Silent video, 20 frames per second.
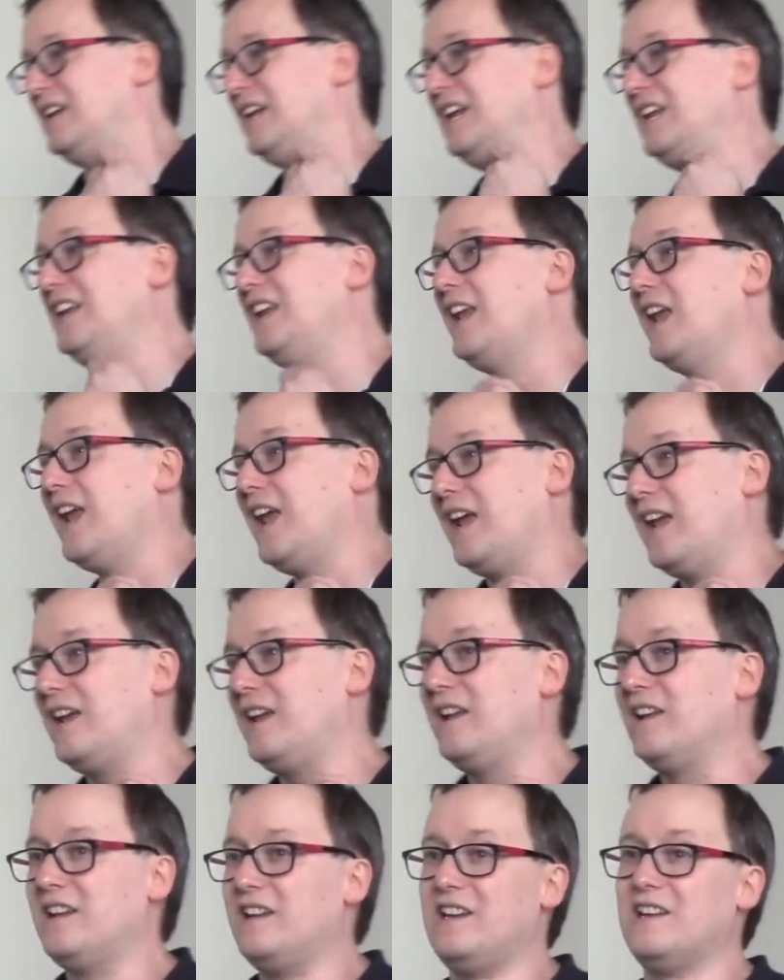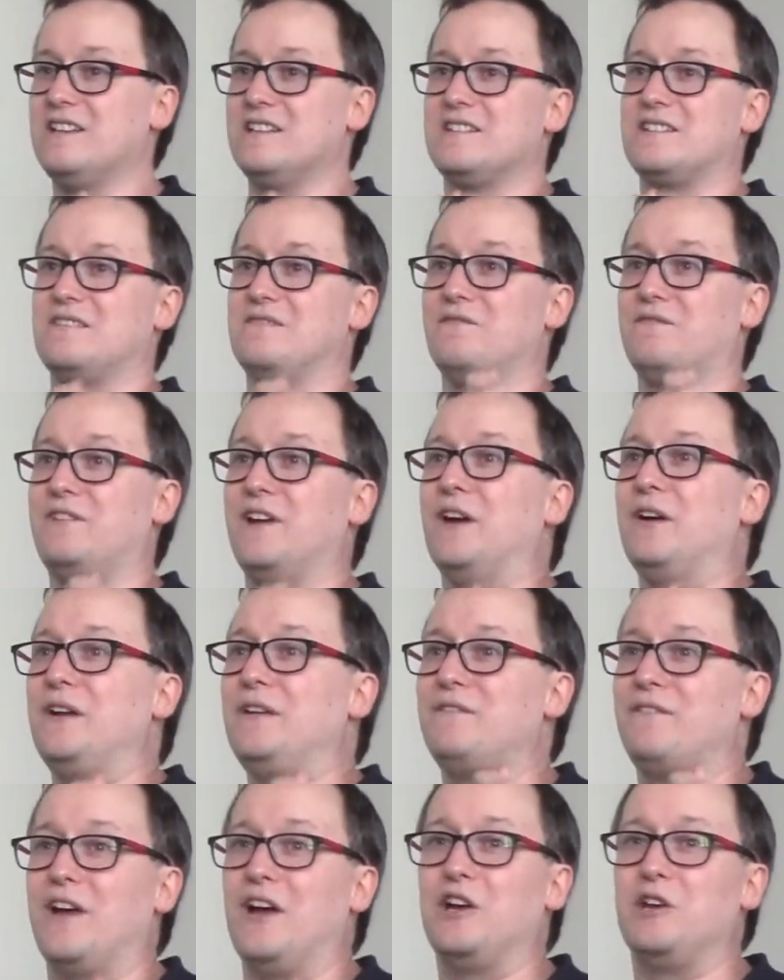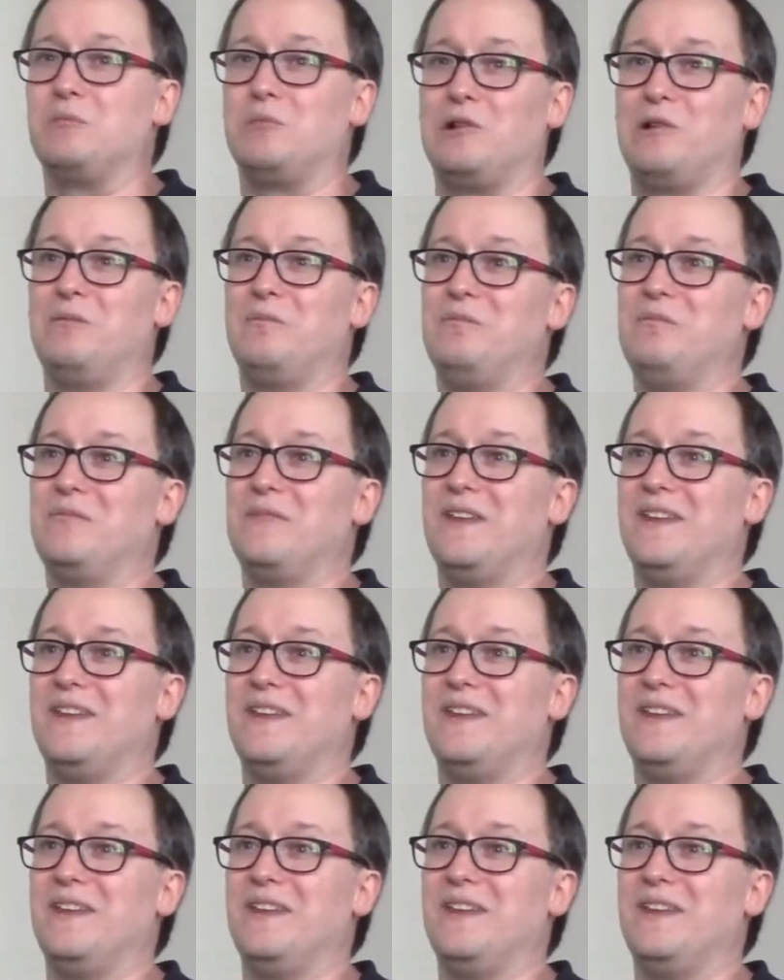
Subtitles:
EDA is very valuable.